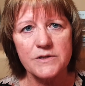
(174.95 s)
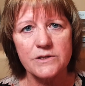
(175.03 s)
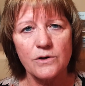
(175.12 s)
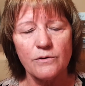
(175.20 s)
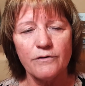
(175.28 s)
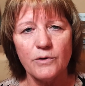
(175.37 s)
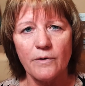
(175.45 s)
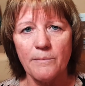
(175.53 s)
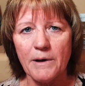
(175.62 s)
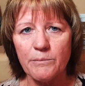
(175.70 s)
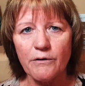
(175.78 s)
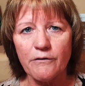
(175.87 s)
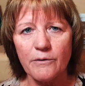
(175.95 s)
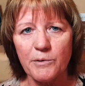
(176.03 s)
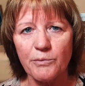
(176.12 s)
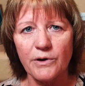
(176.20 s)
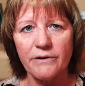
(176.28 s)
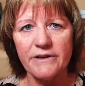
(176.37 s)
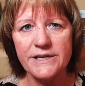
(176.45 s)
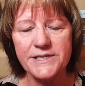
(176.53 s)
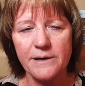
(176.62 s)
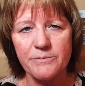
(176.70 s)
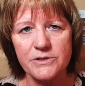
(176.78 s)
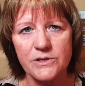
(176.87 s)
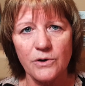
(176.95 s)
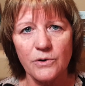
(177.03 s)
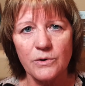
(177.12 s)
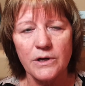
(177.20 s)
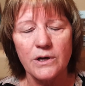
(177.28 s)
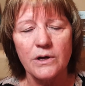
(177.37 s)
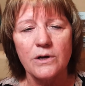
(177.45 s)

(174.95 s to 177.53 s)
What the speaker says: So if you remember from a previous episode,